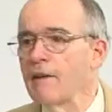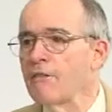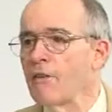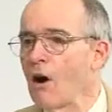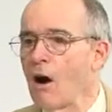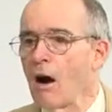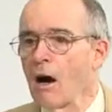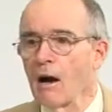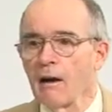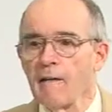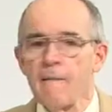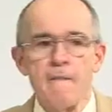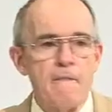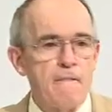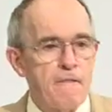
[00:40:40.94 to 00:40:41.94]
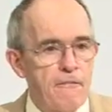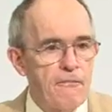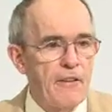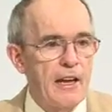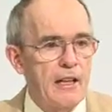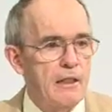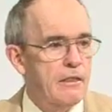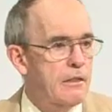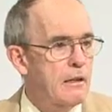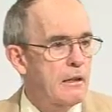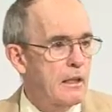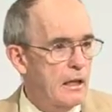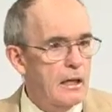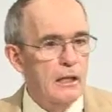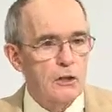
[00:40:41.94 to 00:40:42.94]
of our faith
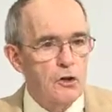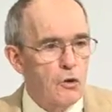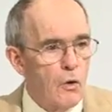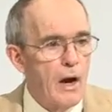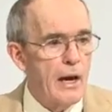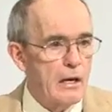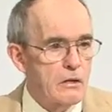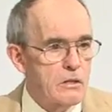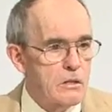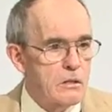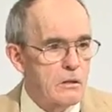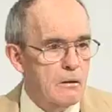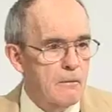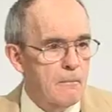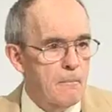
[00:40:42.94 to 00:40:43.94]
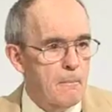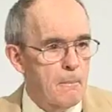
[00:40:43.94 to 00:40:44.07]
in Christ.